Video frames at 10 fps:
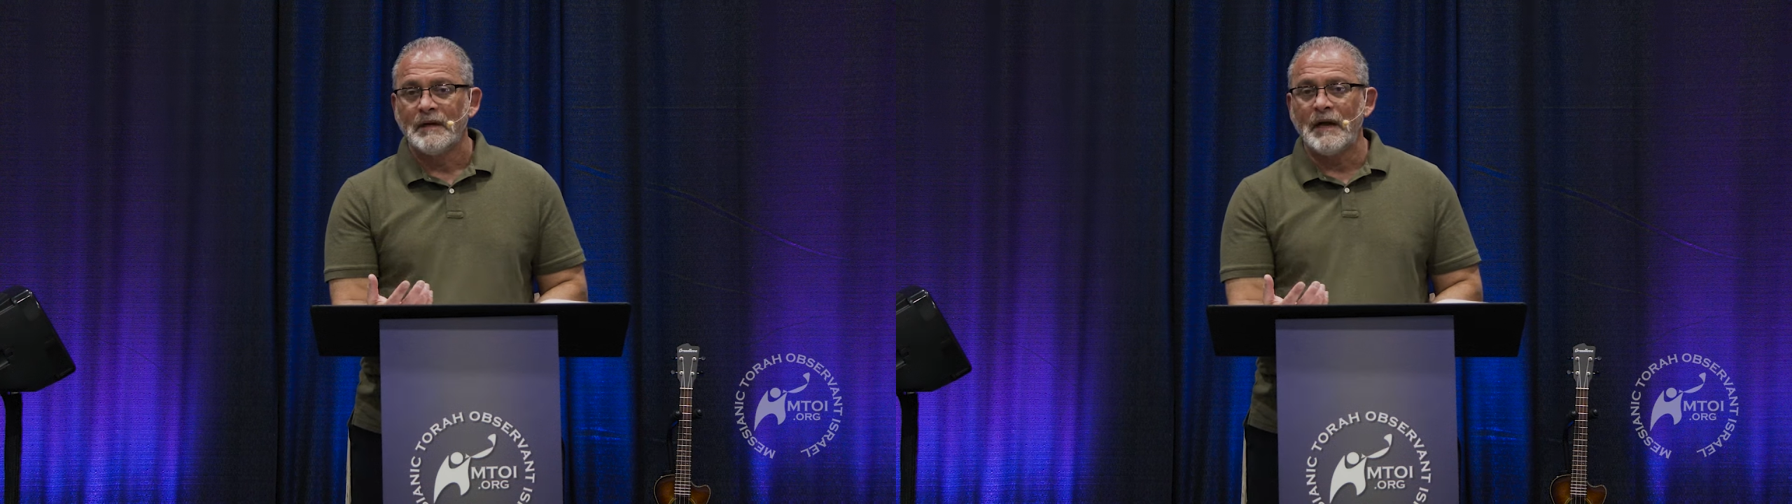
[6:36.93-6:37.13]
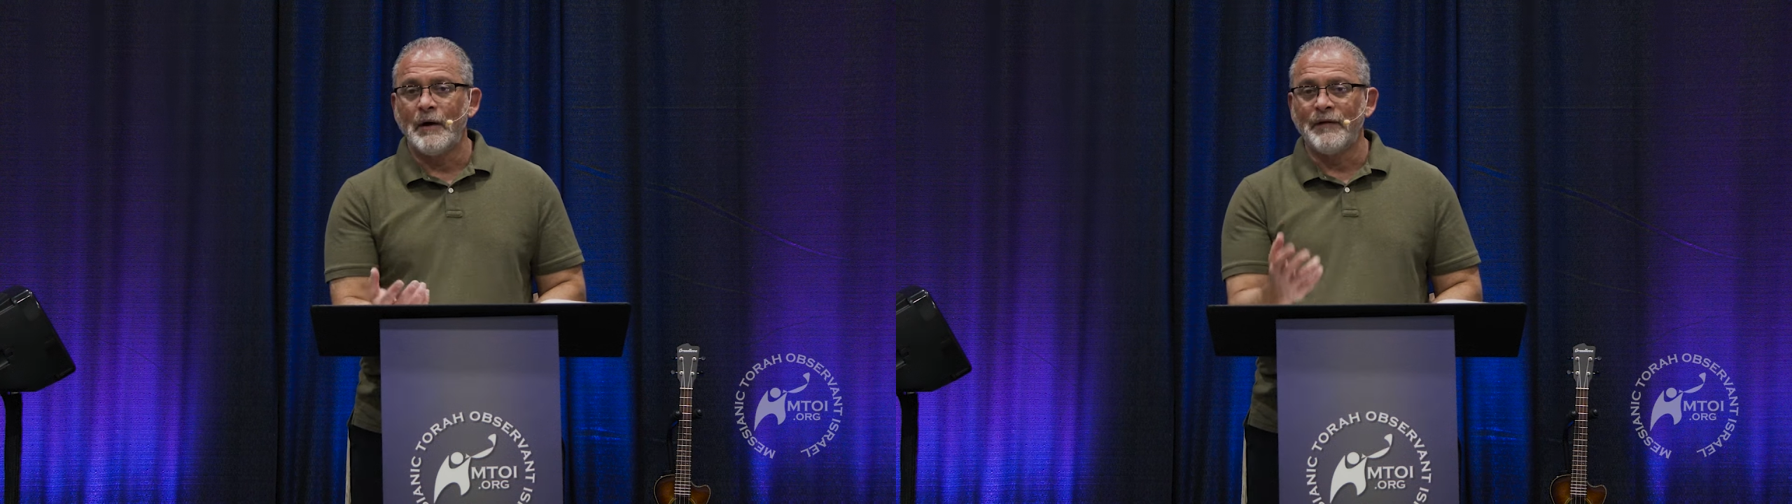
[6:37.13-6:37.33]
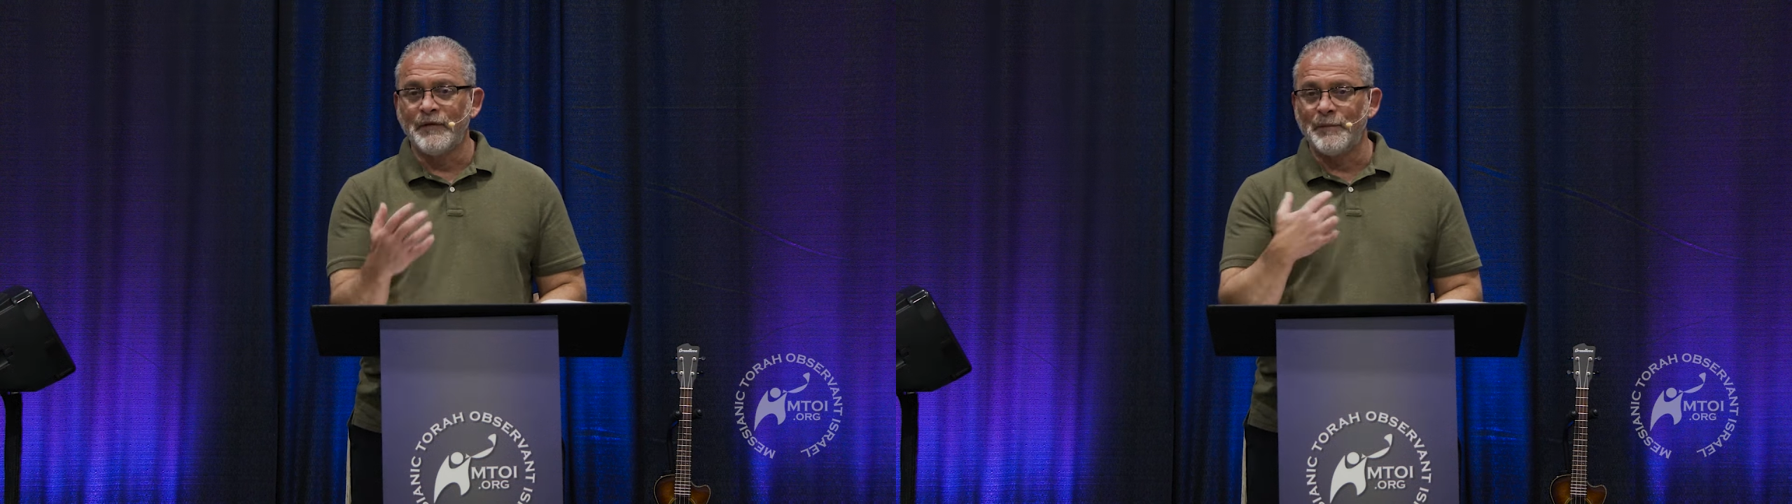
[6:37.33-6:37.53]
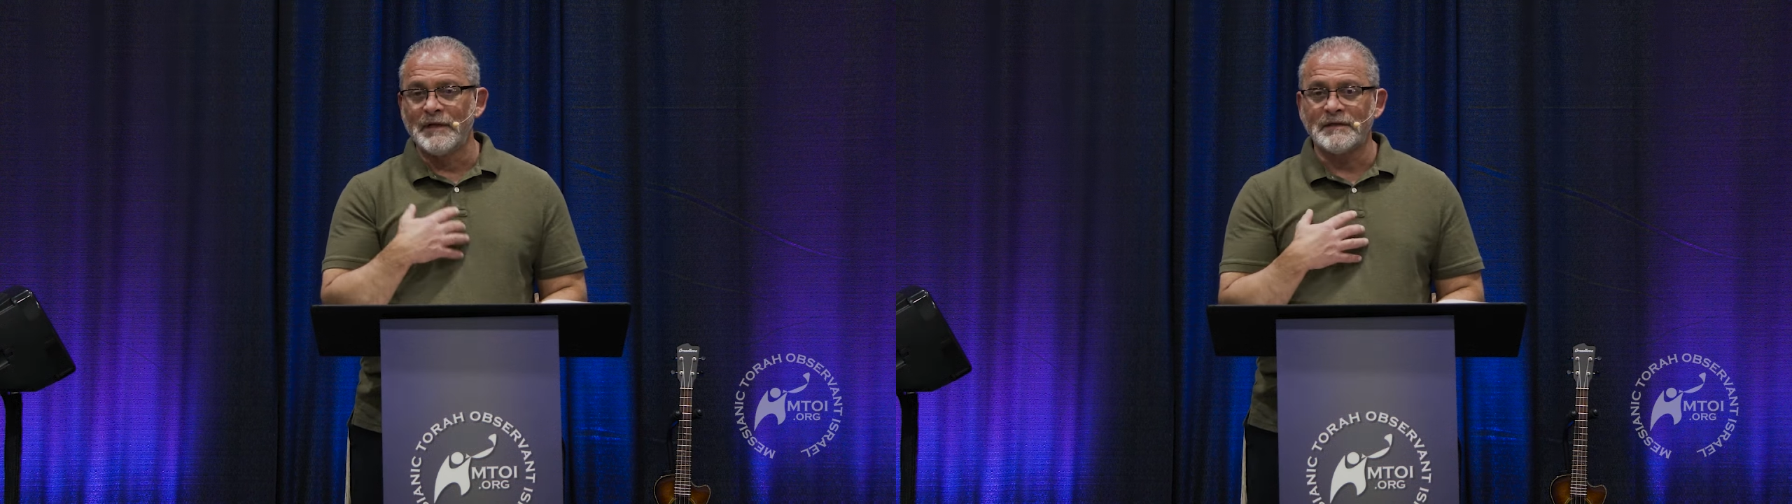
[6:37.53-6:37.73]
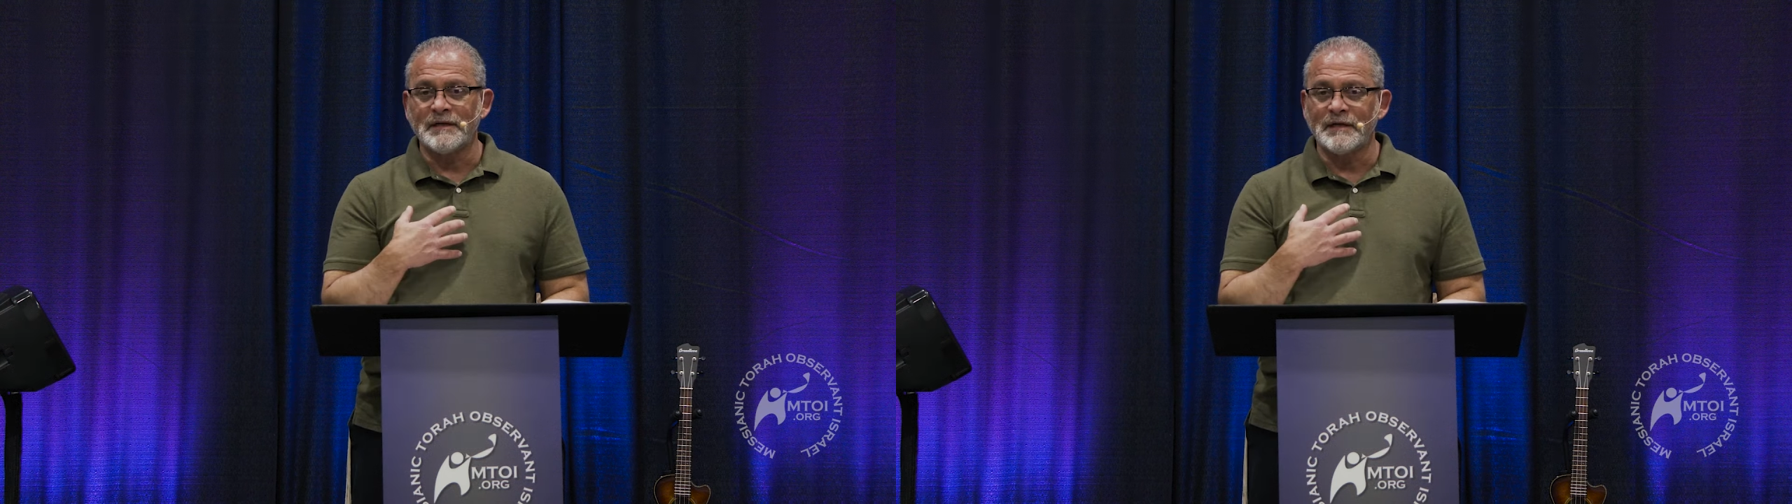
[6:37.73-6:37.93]
Now, if you've
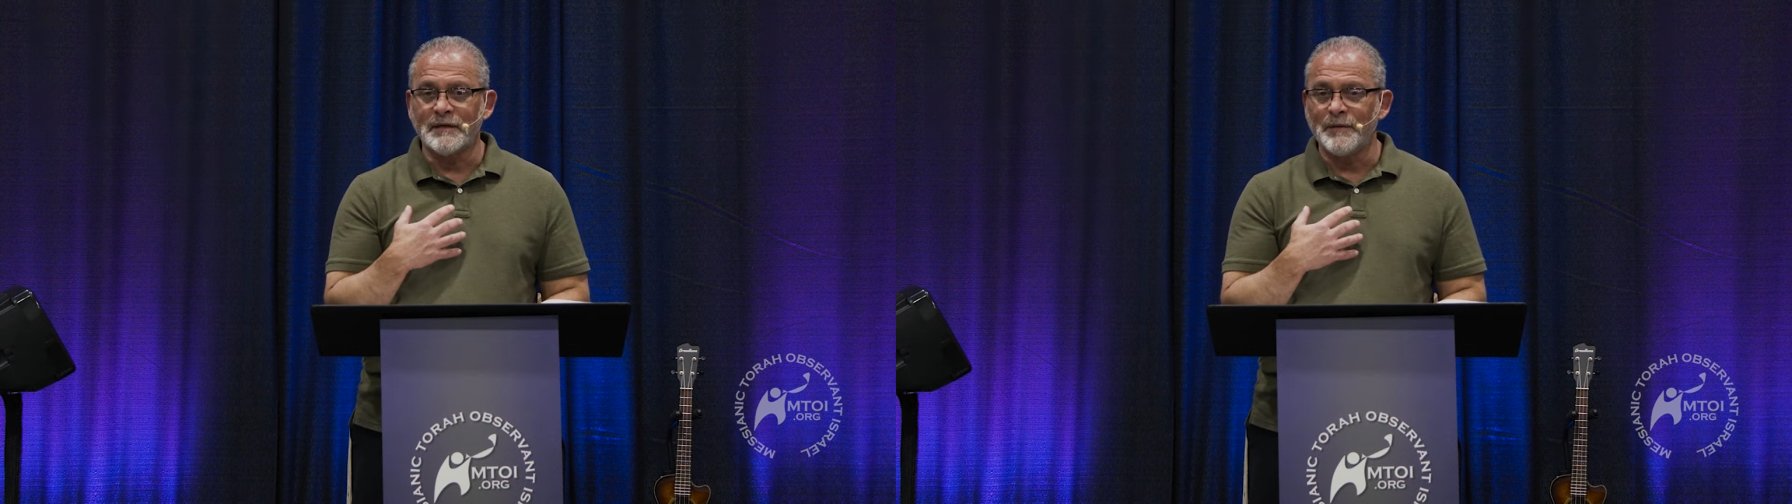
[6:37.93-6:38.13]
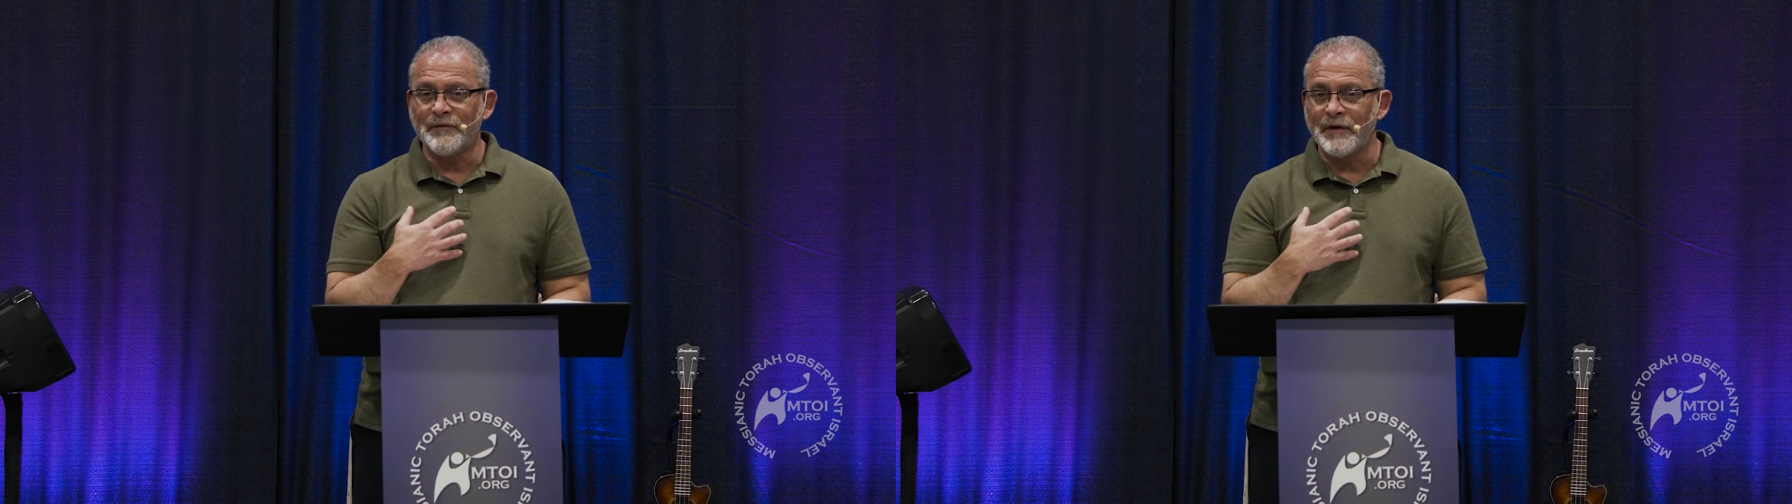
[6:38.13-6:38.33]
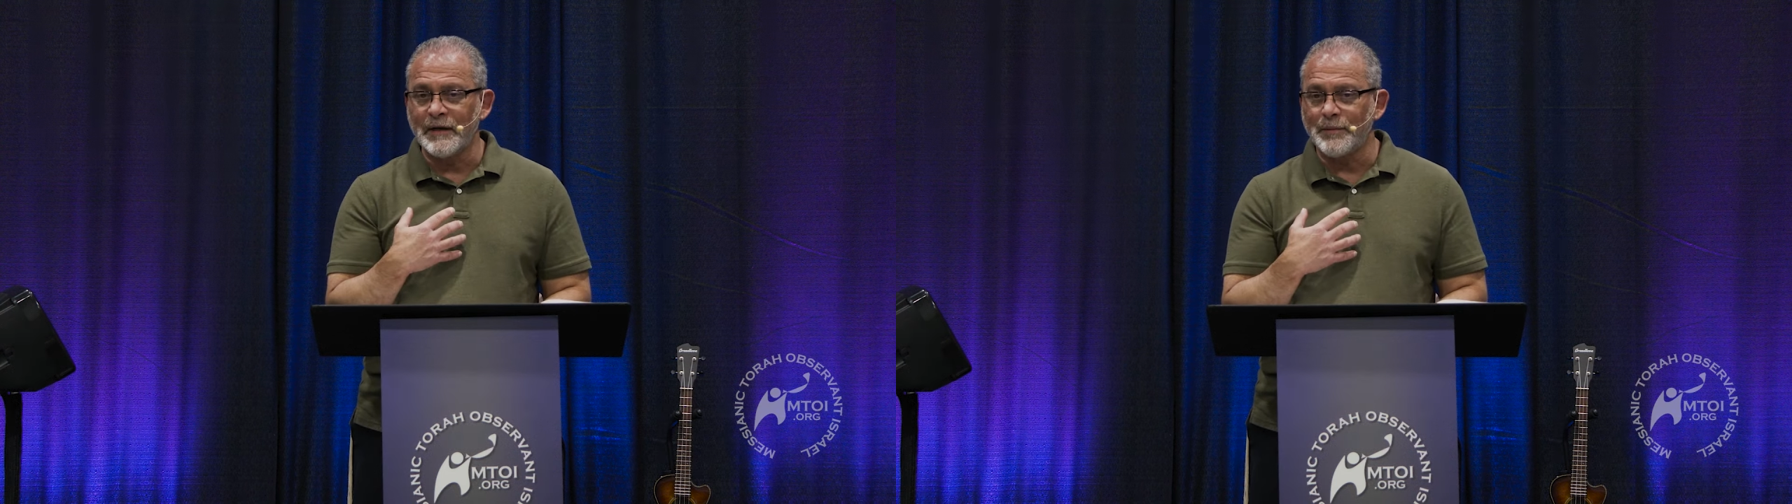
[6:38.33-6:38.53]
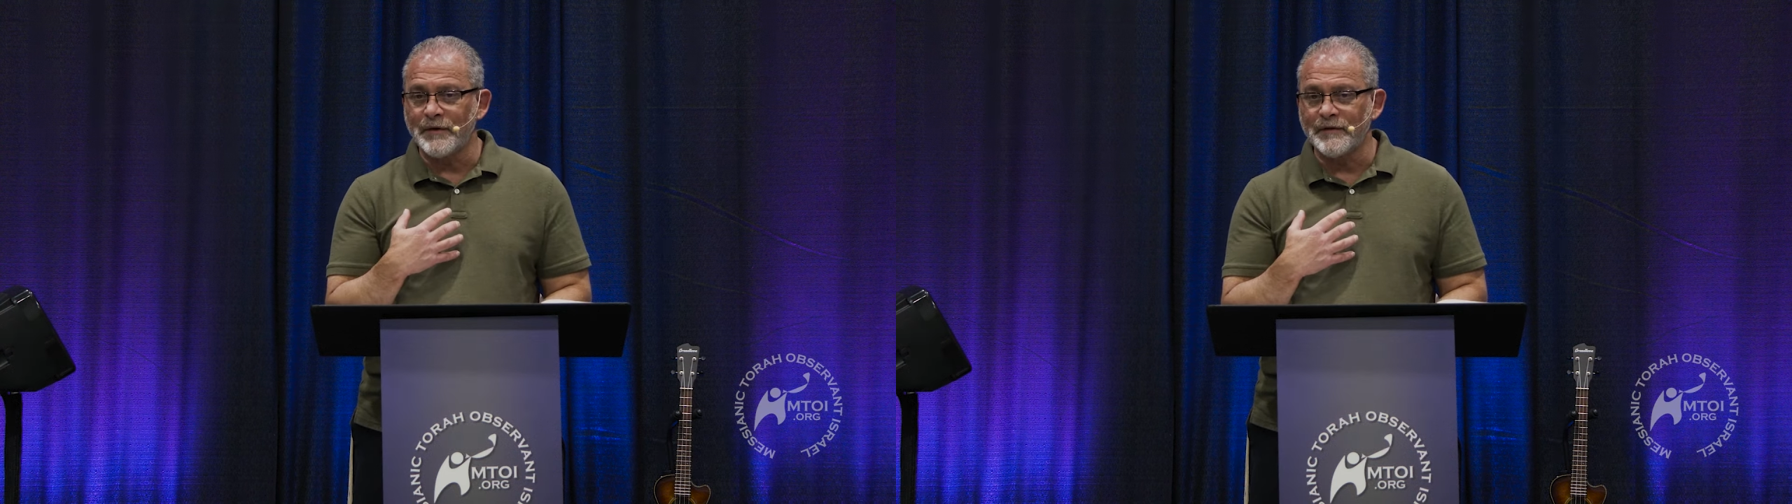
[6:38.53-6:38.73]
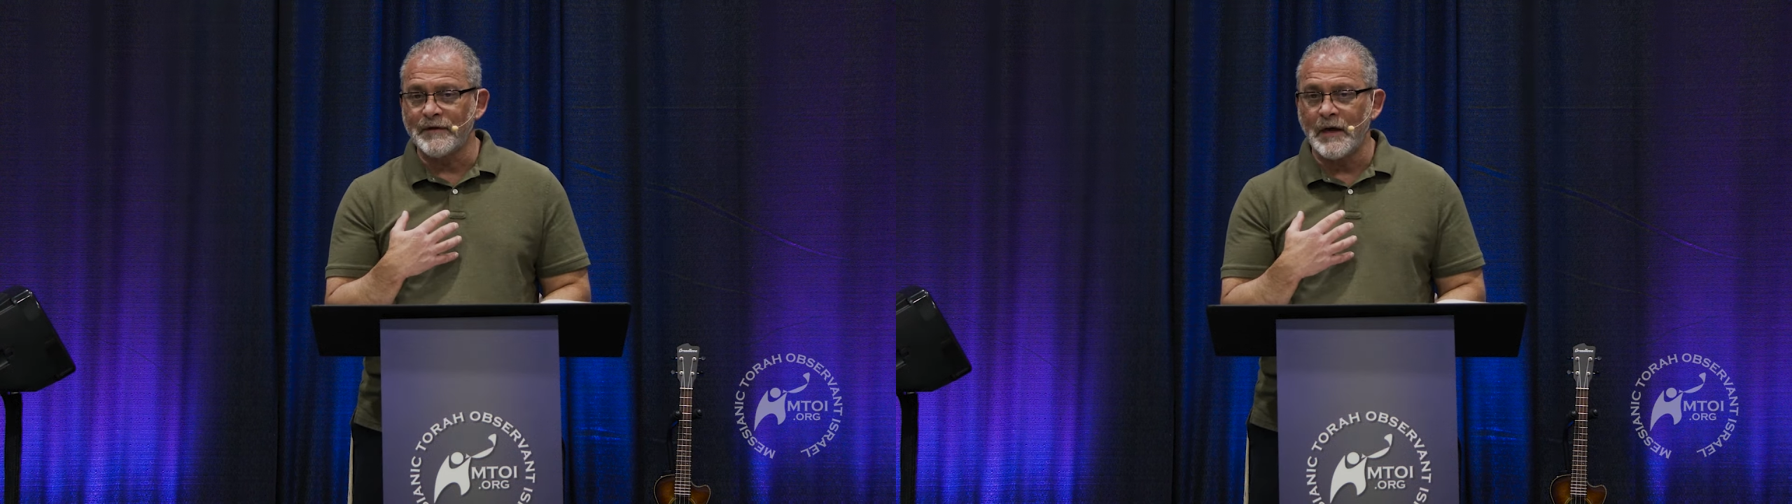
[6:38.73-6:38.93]
been listening to me for any
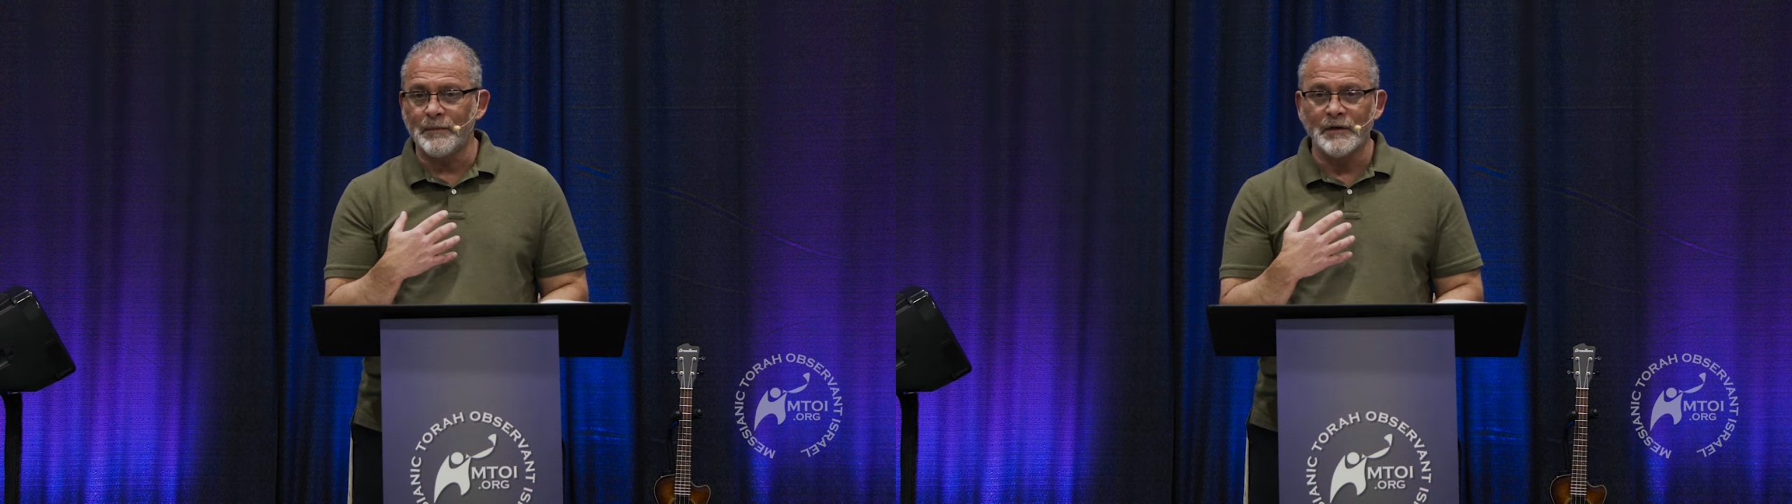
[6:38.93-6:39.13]
period of time,